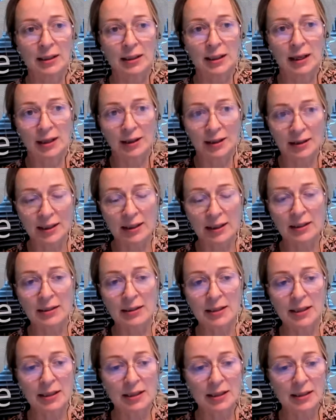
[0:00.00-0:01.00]
I think
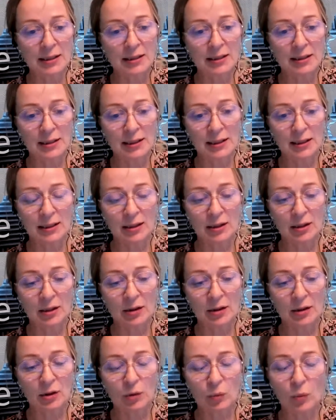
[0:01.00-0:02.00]

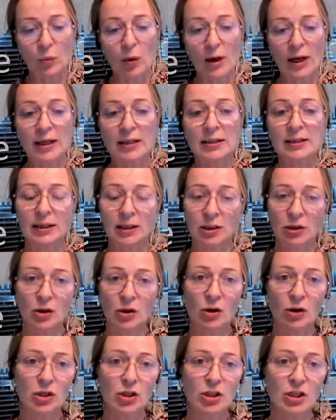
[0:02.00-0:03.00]
the way
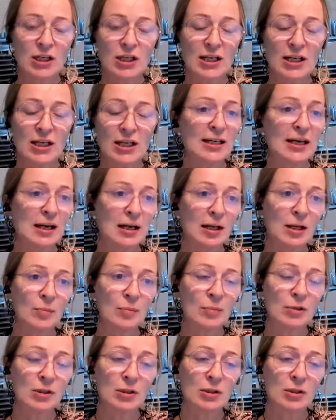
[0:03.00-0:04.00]
technology has
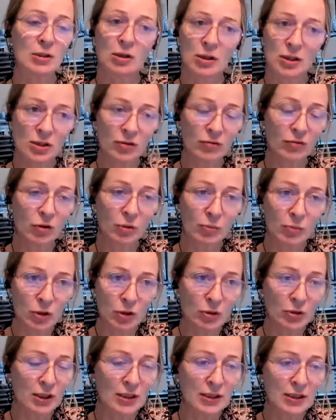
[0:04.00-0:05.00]
helped lots of
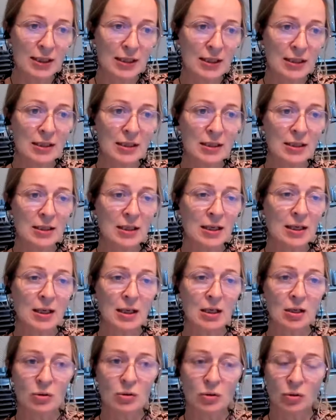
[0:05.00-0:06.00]
communities
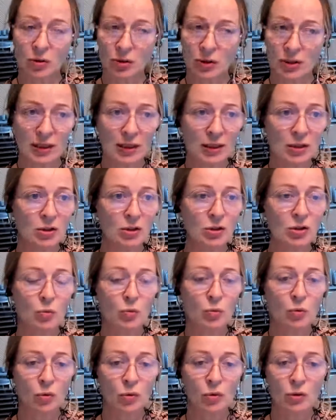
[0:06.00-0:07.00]
to continue to
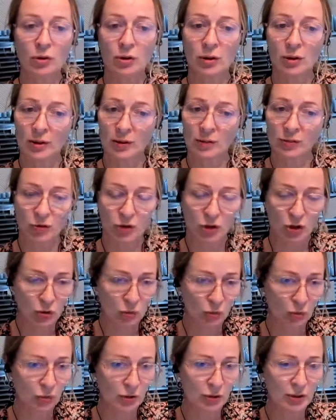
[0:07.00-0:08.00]
work, for
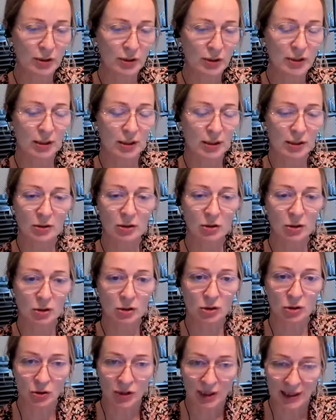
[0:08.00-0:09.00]
schools
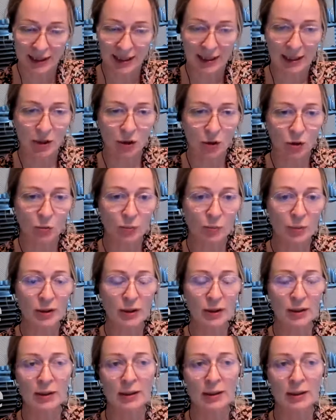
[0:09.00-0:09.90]
to stay open